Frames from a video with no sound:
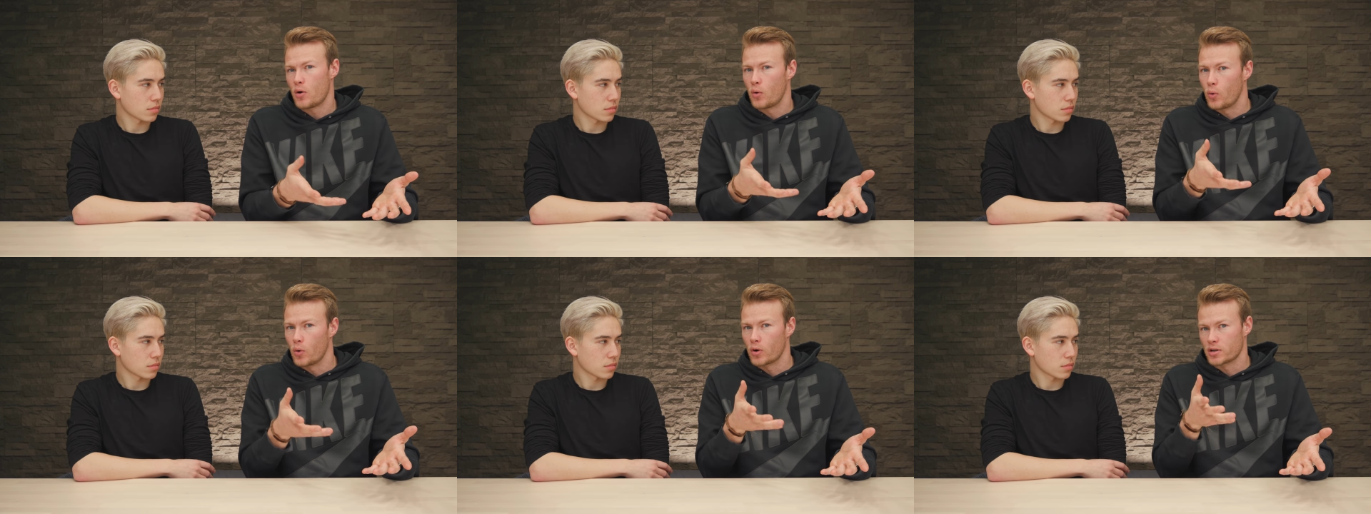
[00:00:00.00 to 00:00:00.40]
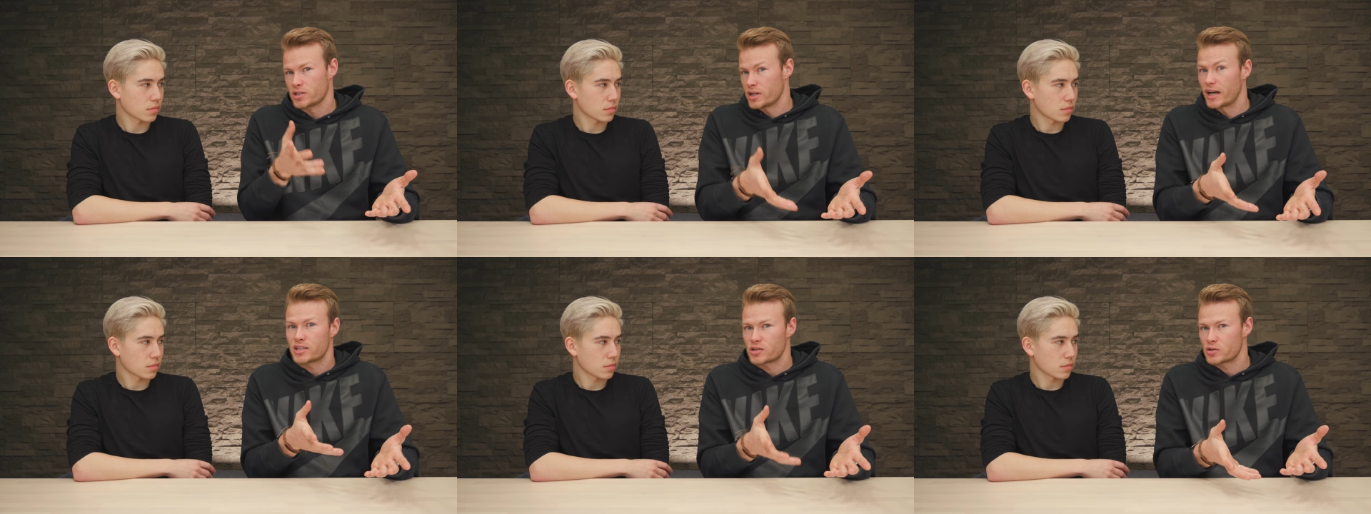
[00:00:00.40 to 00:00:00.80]
Speaker 1: or
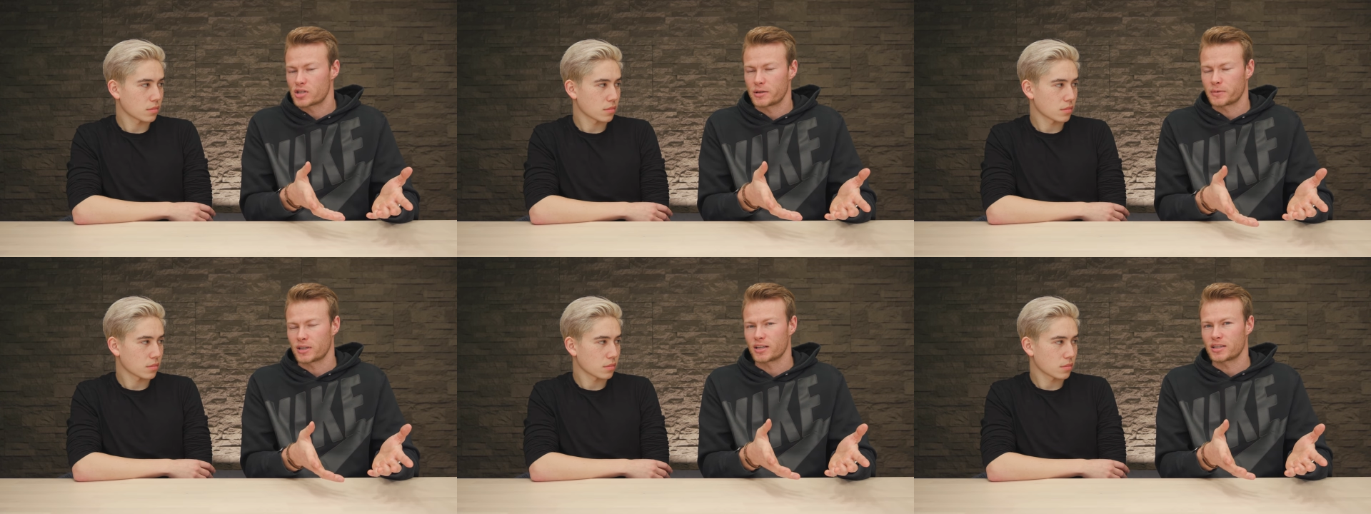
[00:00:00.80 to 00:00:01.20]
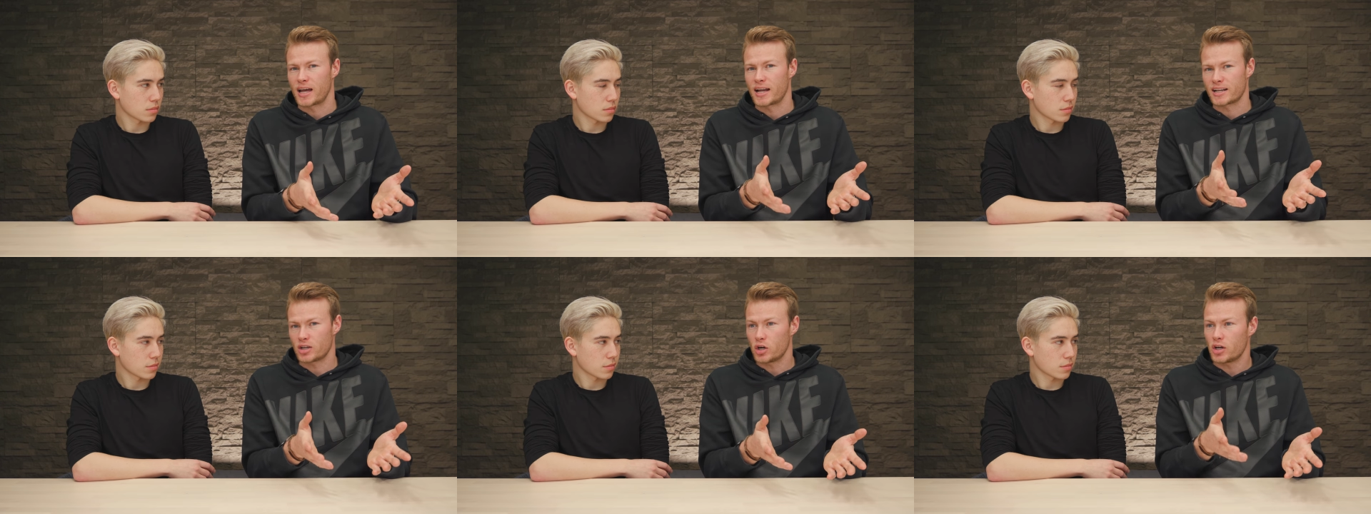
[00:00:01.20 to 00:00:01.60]
dust or something like
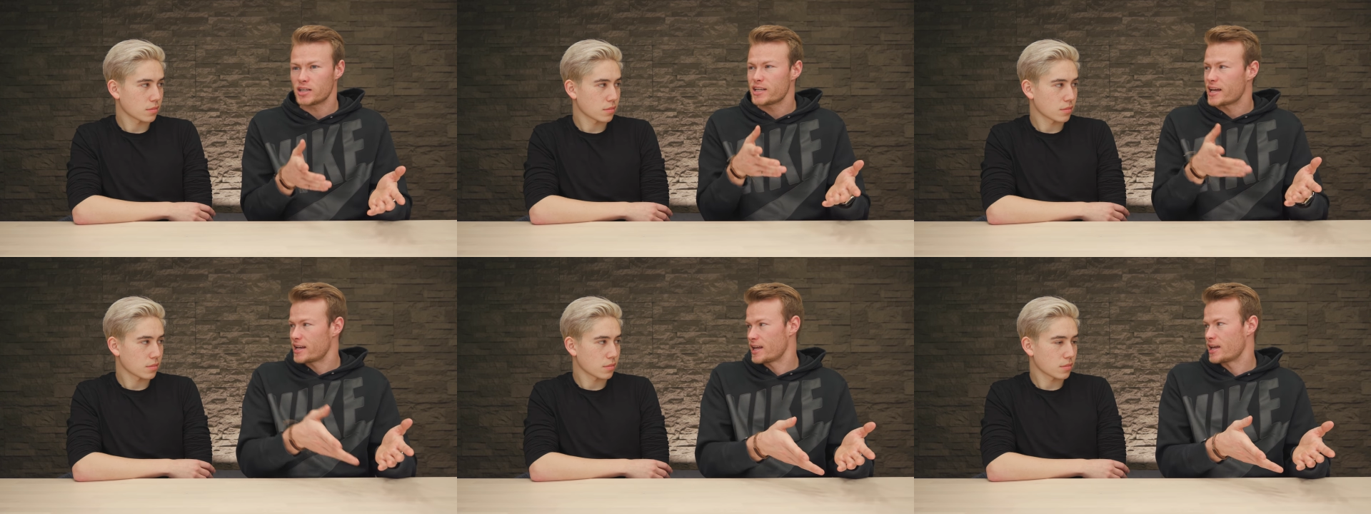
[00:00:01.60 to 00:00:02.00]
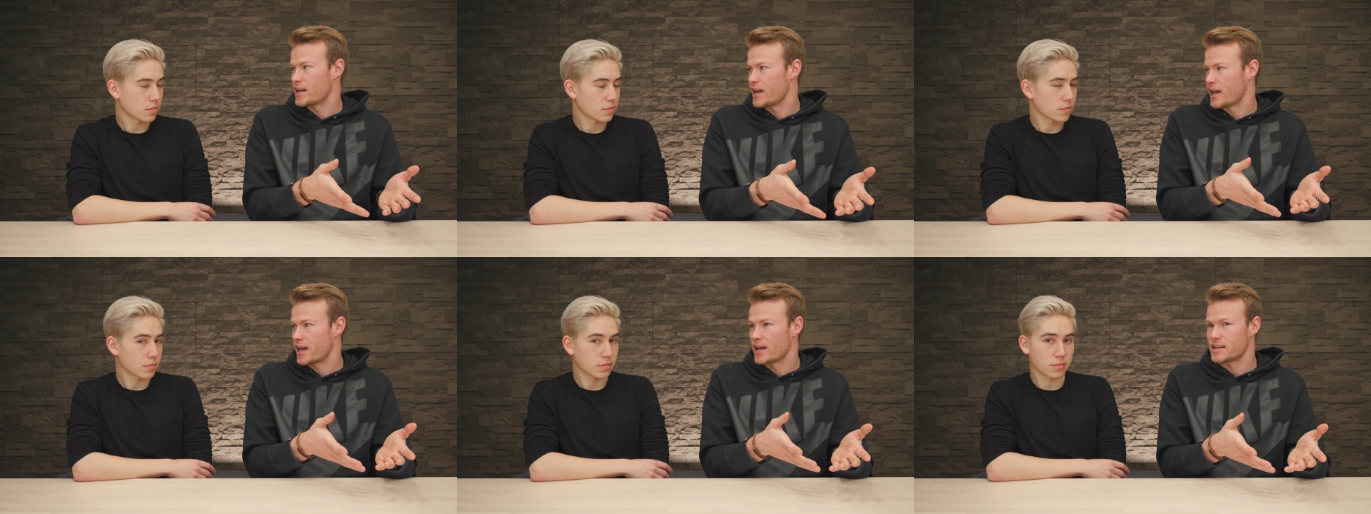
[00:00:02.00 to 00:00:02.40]
that could get in
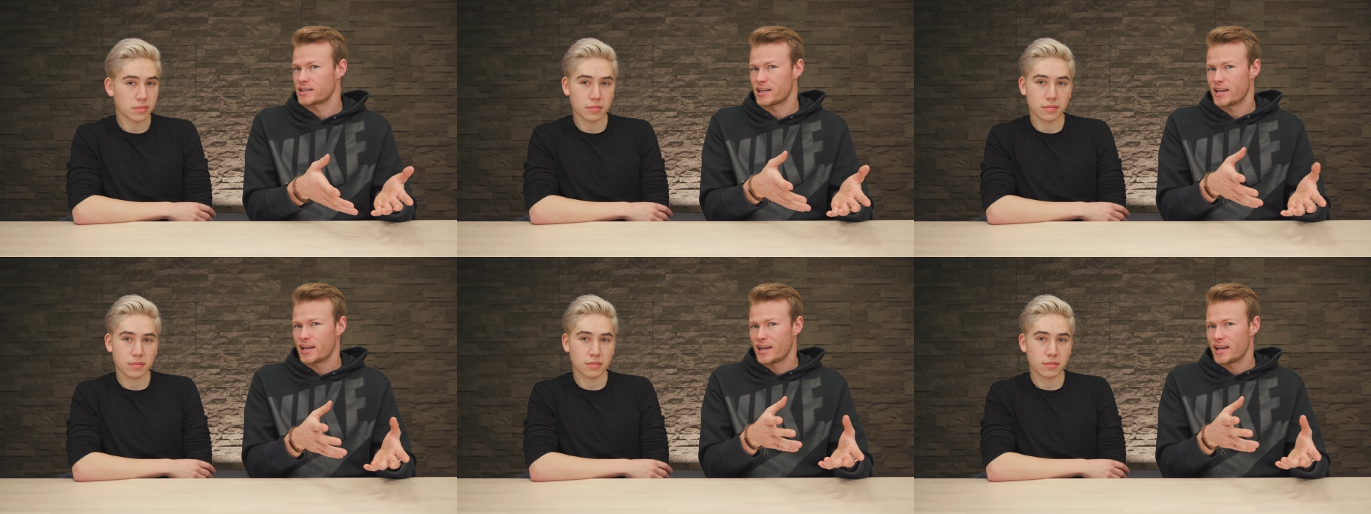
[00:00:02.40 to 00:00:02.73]
and